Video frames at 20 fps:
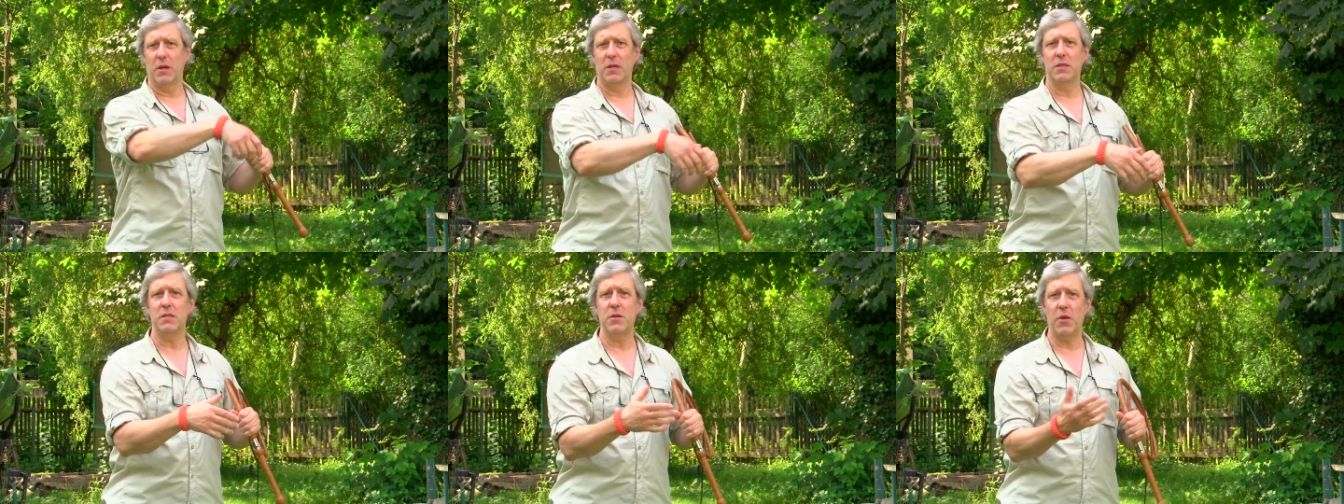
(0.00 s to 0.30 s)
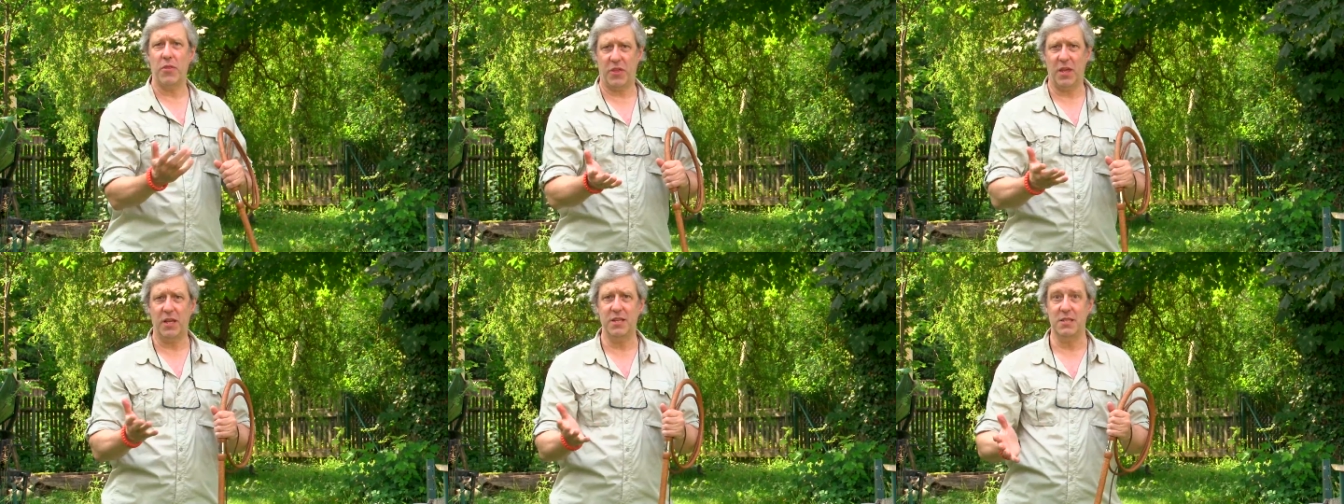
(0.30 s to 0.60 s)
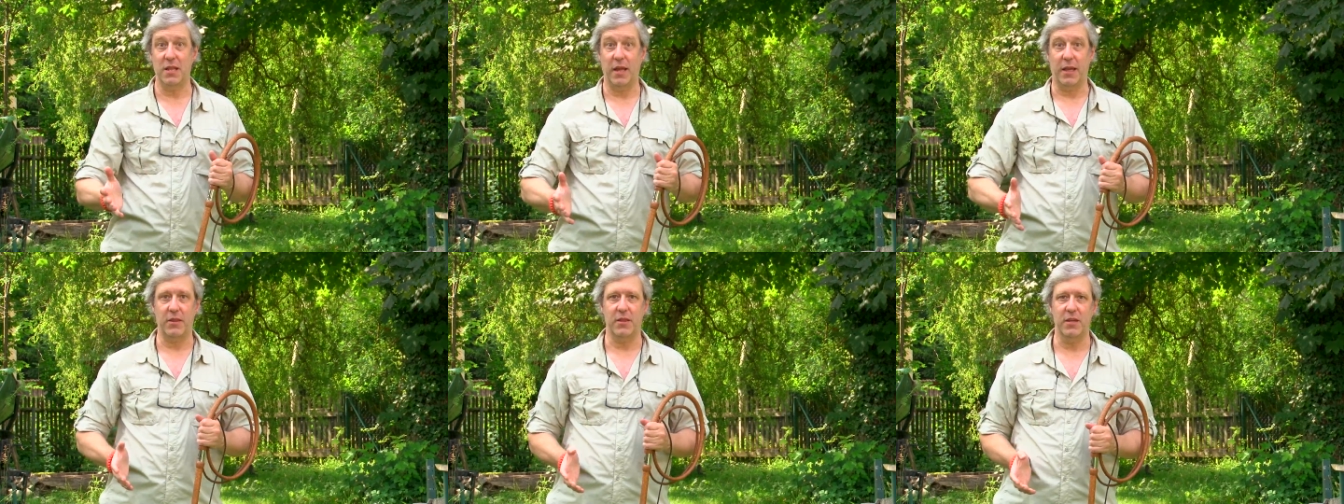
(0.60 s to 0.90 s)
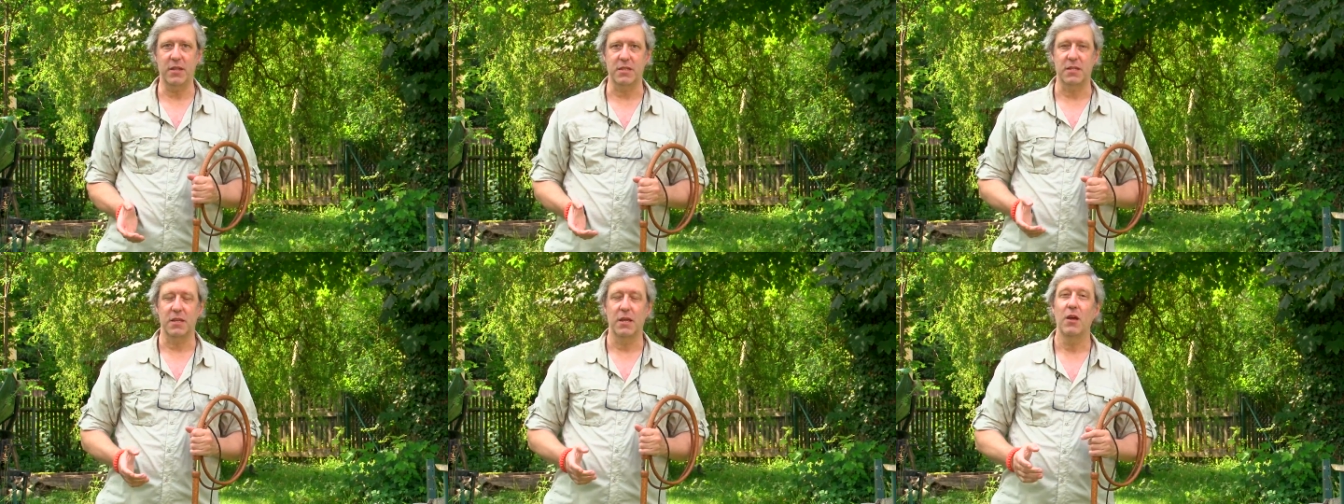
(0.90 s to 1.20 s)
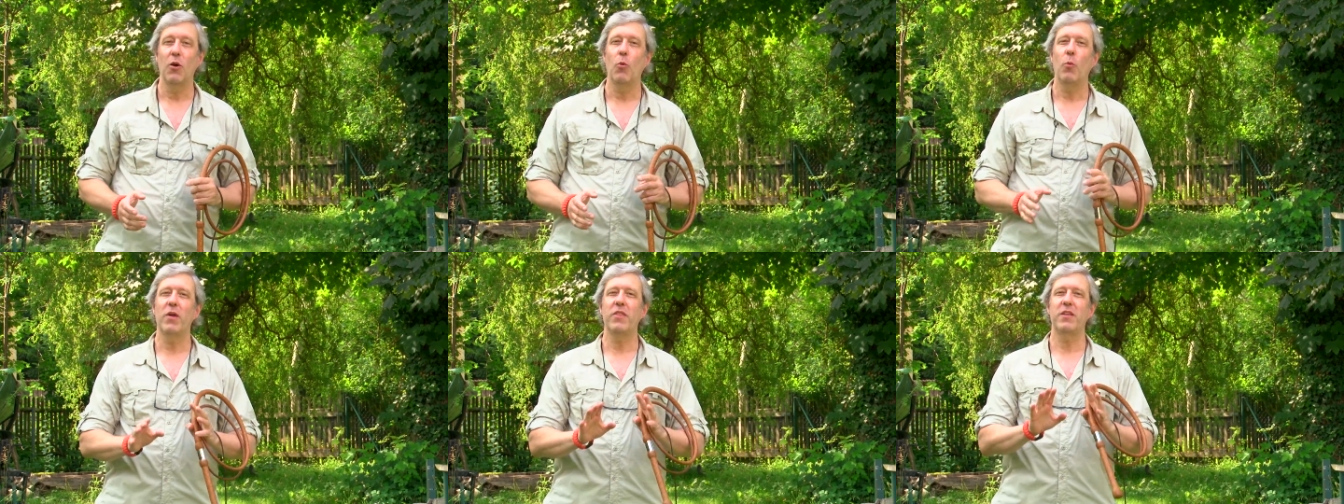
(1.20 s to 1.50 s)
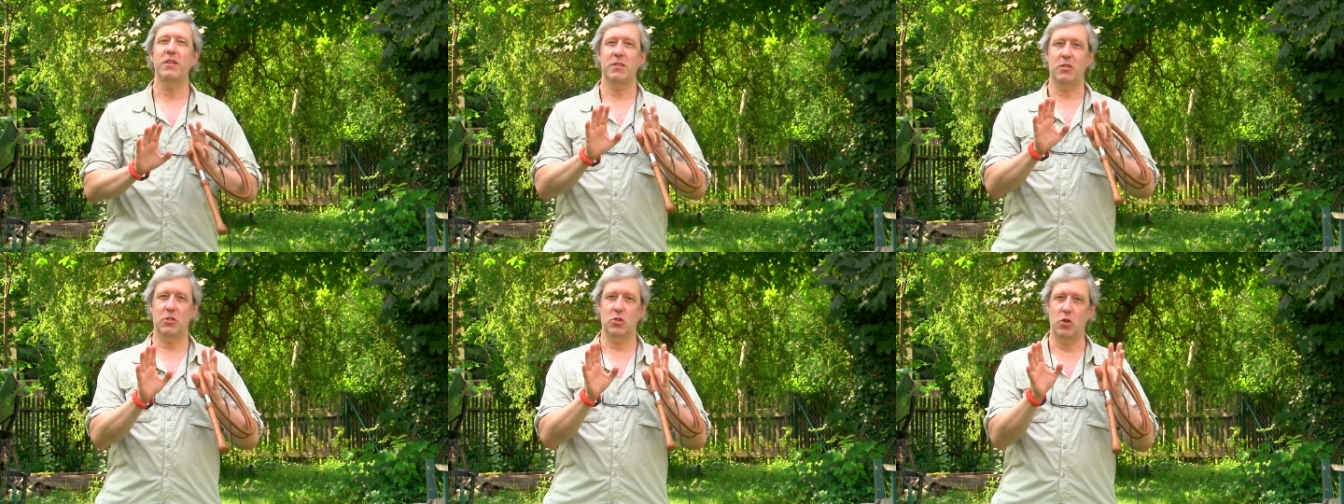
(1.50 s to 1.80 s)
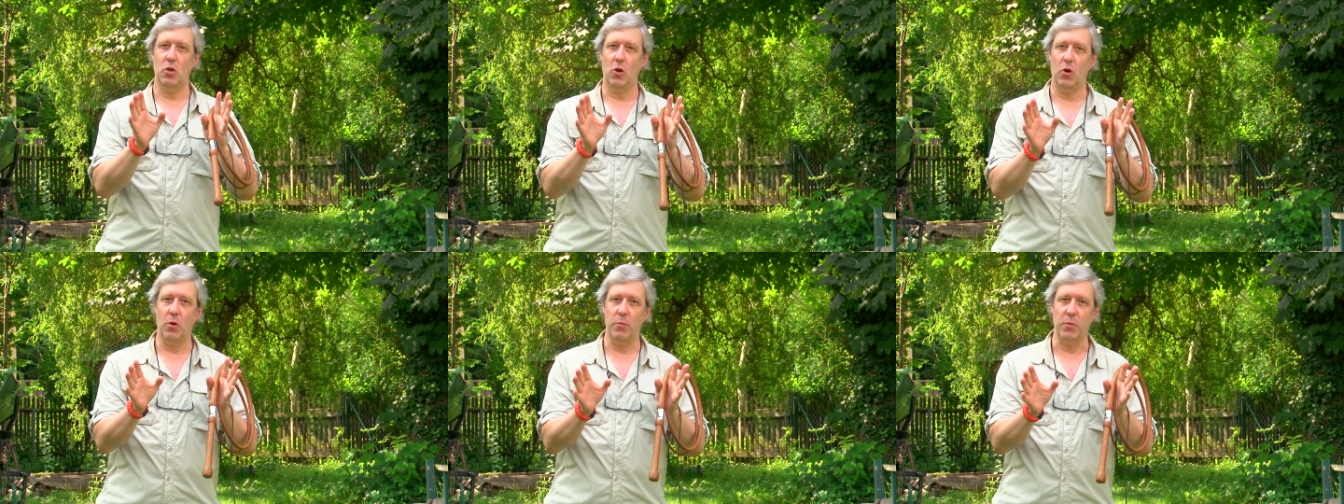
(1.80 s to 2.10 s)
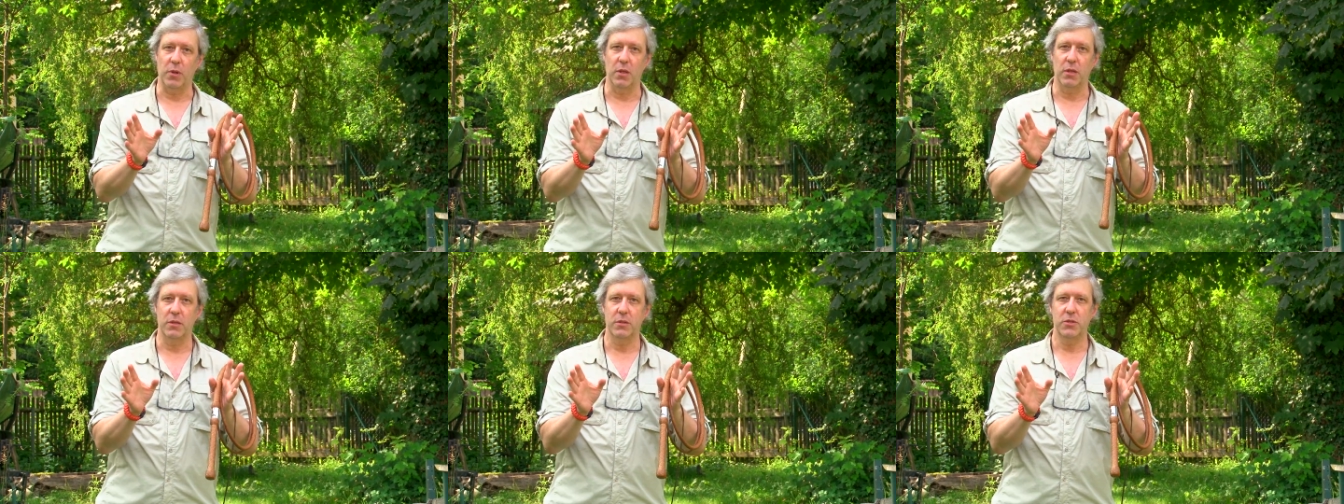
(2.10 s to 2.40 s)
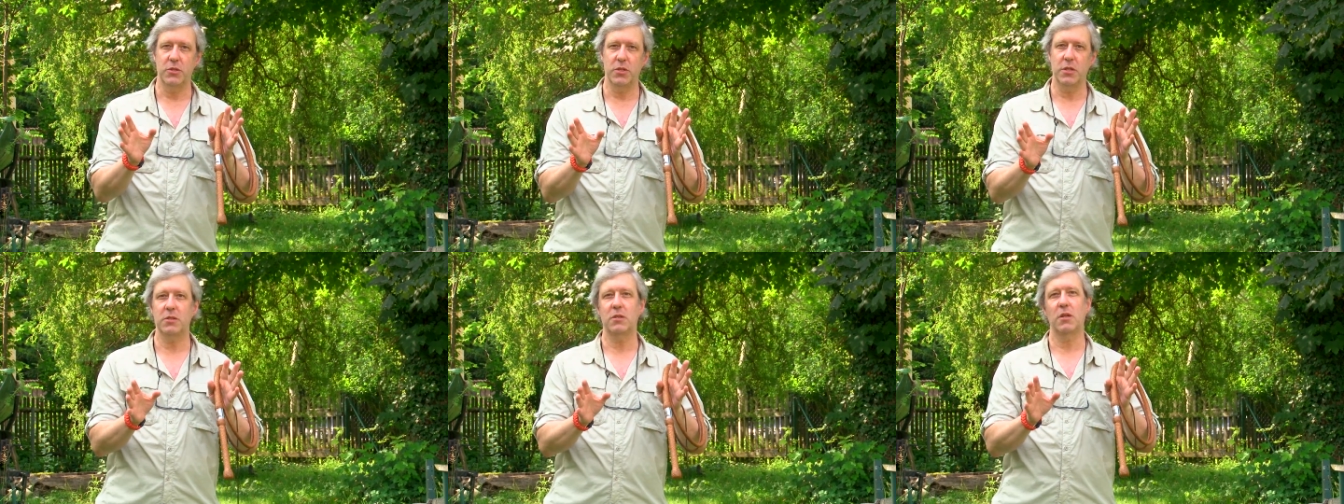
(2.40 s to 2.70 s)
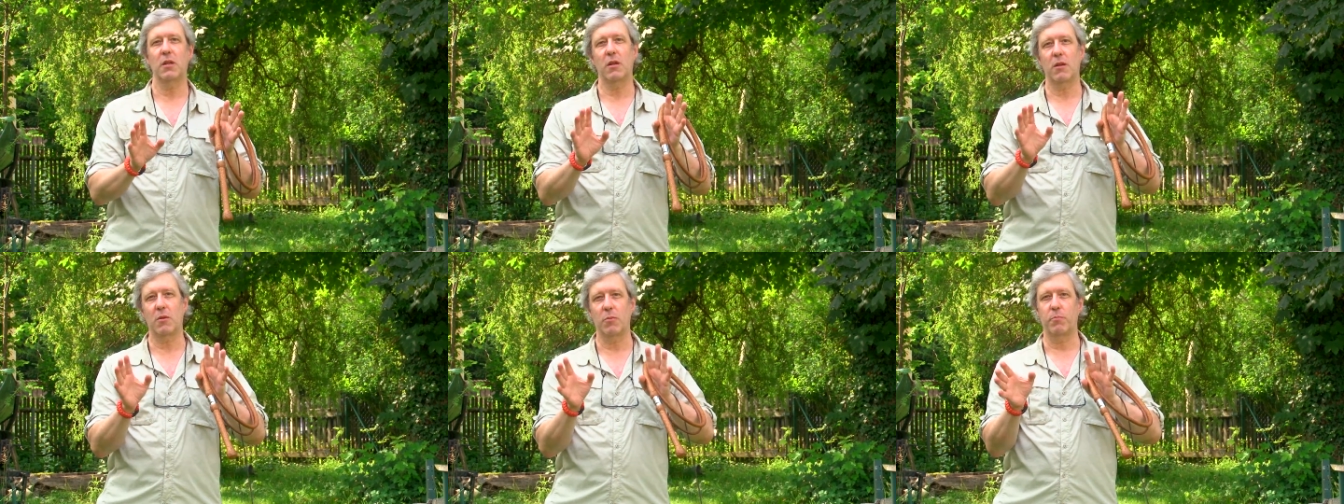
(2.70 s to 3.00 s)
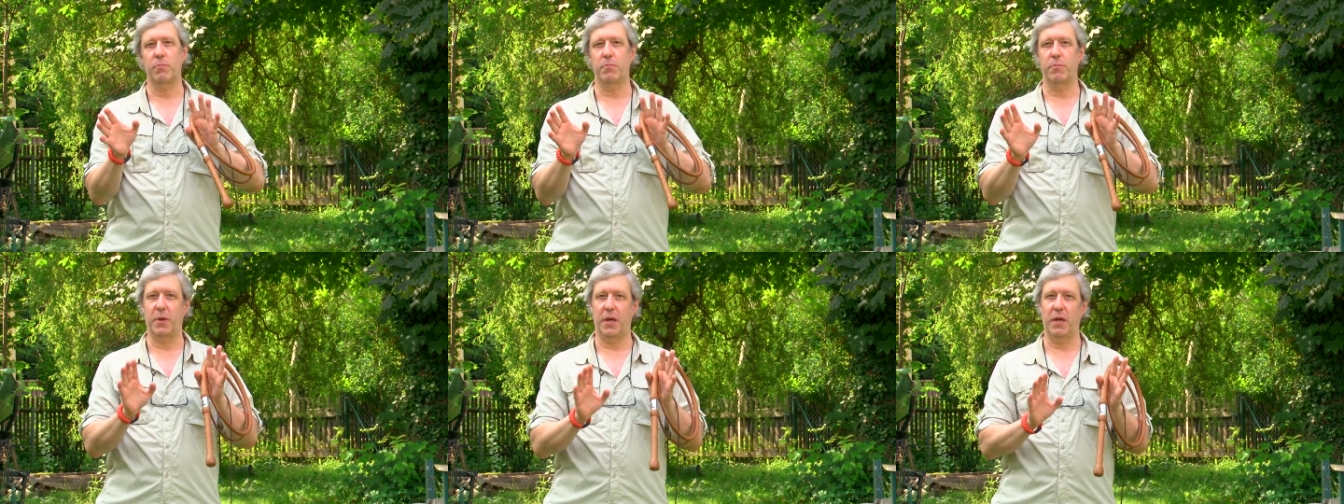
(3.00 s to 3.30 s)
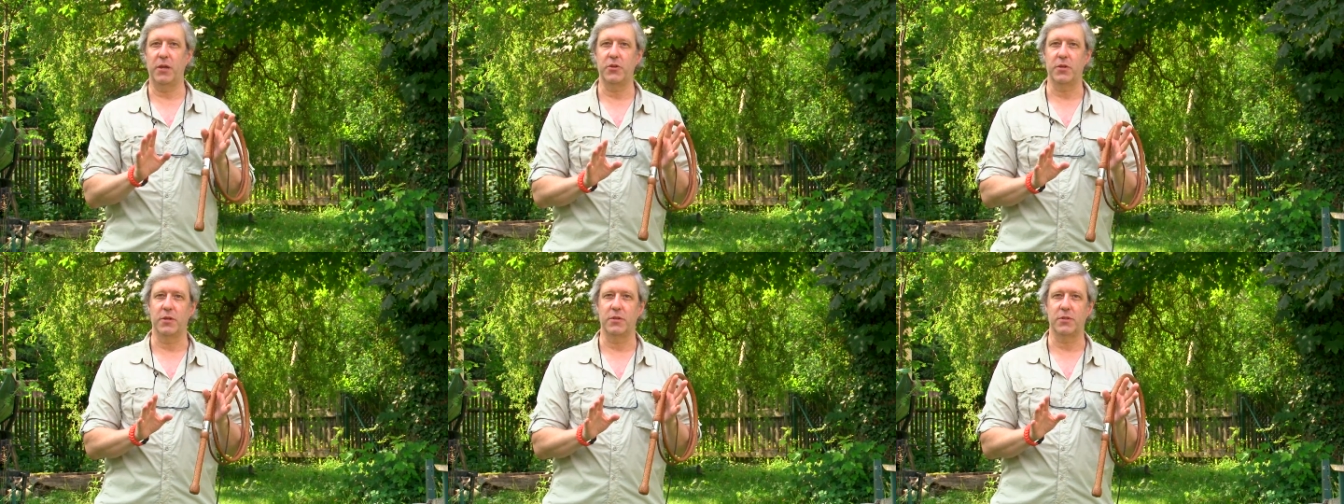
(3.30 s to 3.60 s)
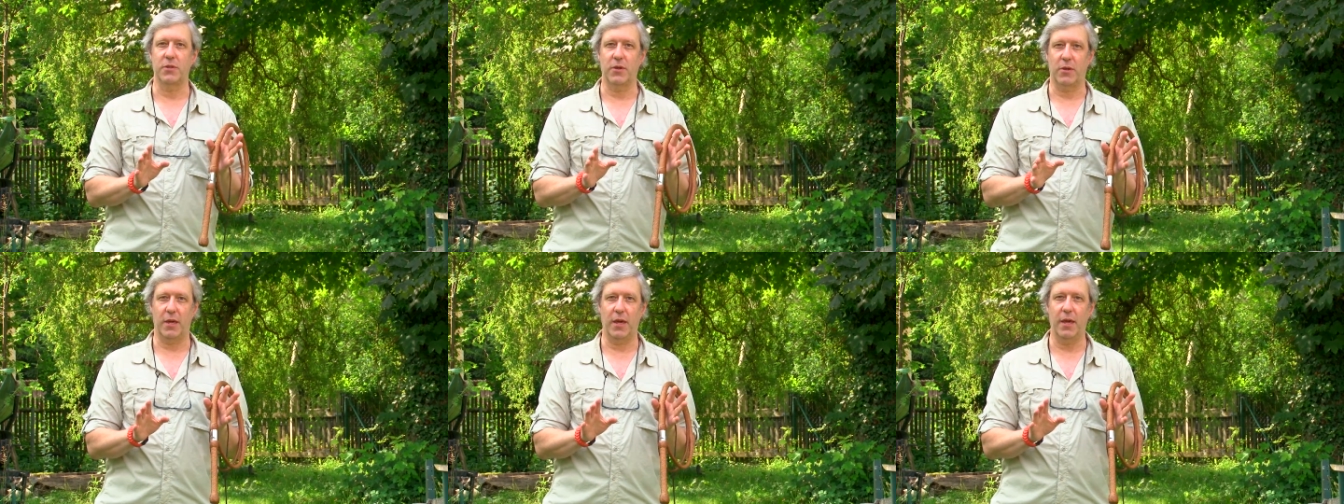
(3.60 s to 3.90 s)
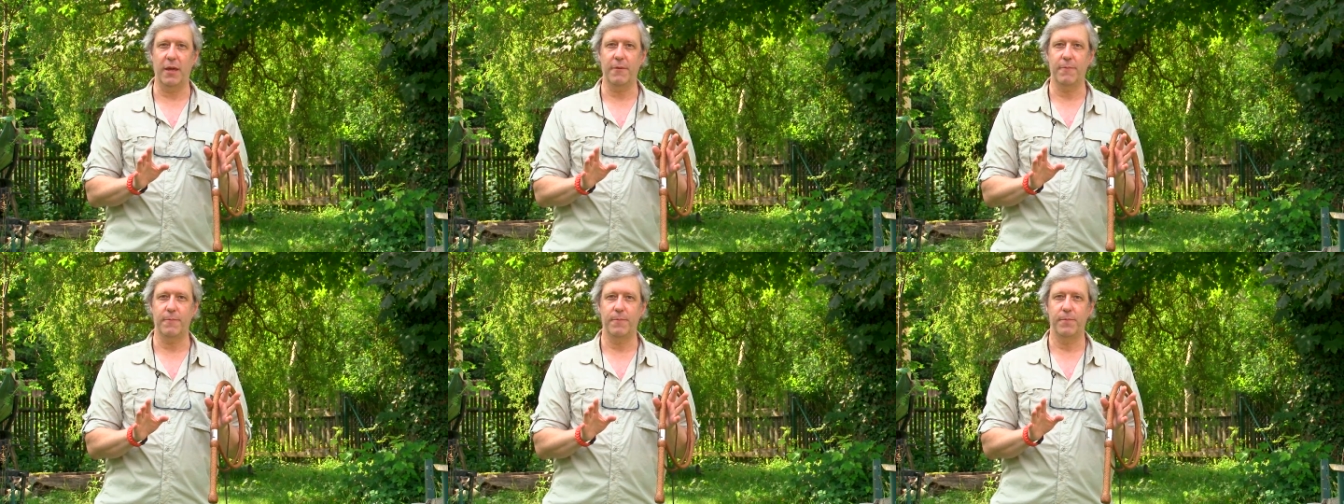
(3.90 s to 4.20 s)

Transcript: things like this. Well, this is normal, just a little patience, okay?